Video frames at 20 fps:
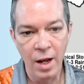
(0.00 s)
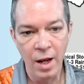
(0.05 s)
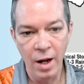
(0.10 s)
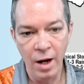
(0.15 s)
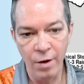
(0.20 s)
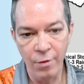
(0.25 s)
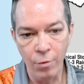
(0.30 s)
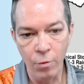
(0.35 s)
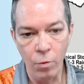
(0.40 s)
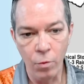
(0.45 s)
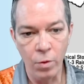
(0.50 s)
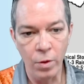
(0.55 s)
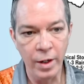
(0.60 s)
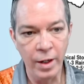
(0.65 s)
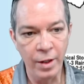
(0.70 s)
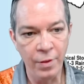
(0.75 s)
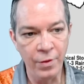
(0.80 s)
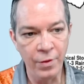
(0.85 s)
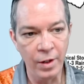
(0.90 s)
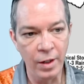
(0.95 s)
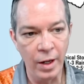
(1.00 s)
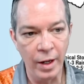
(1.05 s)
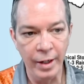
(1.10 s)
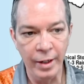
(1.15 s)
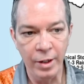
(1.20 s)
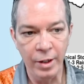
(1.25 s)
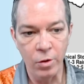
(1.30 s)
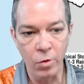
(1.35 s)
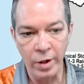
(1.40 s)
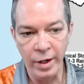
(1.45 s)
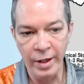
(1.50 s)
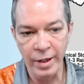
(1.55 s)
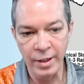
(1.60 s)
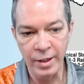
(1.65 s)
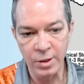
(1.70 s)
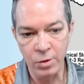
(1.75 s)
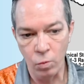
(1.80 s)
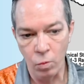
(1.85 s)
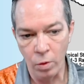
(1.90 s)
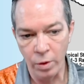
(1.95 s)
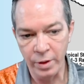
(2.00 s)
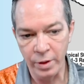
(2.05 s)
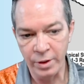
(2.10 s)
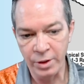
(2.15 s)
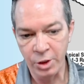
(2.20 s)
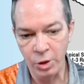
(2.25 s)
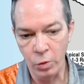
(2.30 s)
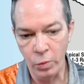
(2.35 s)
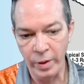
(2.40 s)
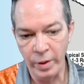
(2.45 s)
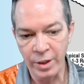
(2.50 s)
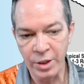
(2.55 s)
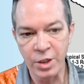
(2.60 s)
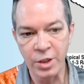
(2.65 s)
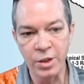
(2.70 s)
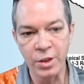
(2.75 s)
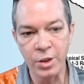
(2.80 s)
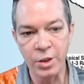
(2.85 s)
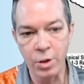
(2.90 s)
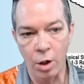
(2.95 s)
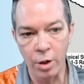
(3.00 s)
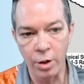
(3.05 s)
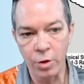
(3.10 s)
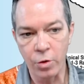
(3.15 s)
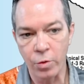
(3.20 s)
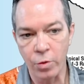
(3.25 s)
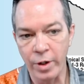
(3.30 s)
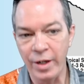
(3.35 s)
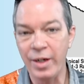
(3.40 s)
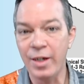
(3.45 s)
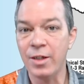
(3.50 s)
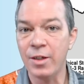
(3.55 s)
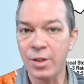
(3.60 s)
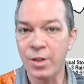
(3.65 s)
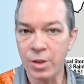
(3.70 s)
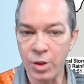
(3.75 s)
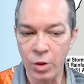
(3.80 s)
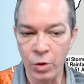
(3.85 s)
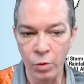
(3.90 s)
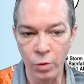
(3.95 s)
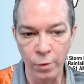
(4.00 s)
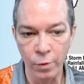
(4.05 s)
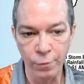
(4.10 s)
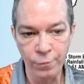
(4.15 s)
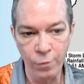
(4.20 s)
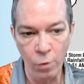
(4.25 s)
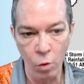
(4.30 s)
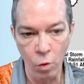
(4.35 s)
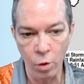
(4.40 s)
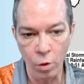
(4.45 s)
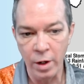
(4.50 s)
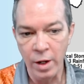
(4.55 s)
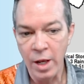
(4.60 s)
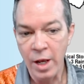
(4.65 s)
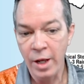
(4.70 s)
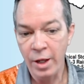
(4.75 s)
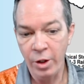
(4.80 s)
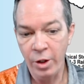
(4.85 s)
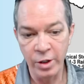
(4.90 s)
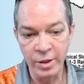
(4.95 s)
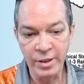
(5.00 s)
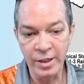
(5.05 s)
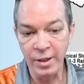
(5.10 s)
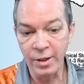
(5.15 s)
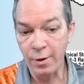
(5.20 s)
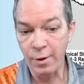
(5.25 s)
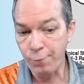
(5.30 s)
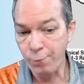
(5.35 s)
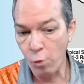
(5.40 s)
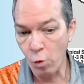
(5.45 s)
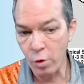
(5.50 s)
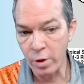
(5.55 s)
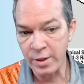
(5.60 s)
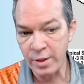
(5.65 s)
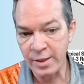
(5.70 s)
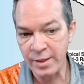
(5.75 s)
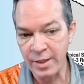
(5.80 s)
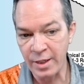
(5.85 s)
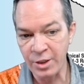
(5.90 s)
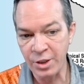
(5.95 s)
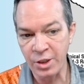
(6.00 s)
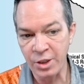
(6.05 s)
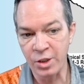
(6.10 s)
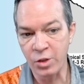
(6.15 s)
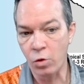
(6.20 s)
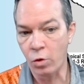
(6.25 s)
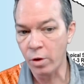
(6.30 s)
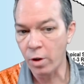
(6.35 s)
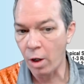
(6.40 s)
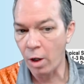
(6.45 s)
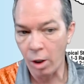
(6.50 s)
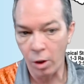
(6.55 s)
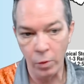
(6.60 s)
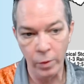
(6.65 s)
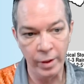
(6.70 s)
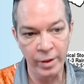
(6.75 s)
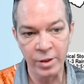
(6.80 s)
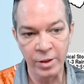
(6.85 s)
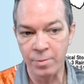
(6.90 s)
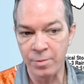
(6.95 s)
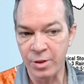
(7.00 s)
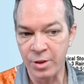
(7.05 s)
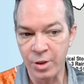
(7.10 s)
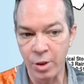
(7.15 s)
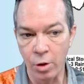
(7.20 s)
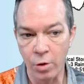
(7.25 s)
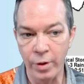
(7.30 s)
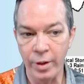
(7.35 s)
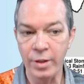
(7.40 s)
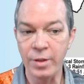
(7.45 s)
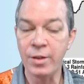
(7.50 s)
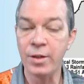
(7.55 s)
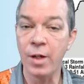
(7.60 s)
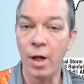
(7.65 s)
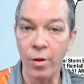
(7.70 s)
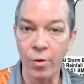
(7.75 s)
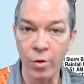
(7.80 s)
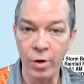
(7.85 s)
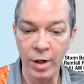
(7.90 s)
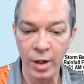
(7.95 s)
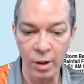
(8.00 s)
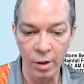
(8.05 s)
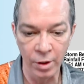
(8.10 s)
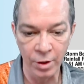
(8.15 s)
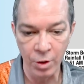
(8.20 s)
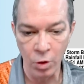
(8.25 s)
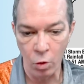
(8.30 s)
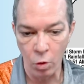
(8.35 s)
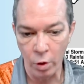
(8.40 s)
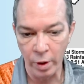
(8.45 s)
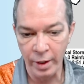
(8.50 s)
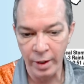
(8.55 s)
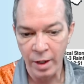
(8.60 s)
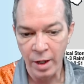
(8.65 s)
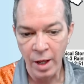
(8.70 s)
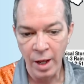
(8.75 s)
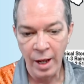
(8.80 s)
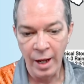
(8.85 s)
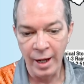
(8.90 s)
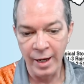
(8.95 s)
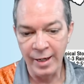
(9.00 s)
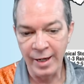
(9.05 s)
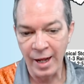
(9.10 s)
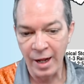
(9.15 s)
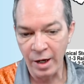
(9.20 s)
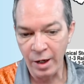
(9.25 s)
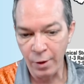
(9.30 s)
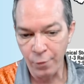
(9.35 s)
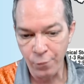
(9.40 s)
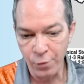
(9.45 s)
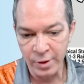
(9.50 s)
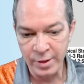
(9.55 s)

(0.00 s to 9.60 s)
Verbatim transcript: Everyone in the light green is 1 to 2 inches. Dark green is 2 to 4. You can see that the 4 to 6 inches is going all the way into Missouri, southern Illinois. And down here for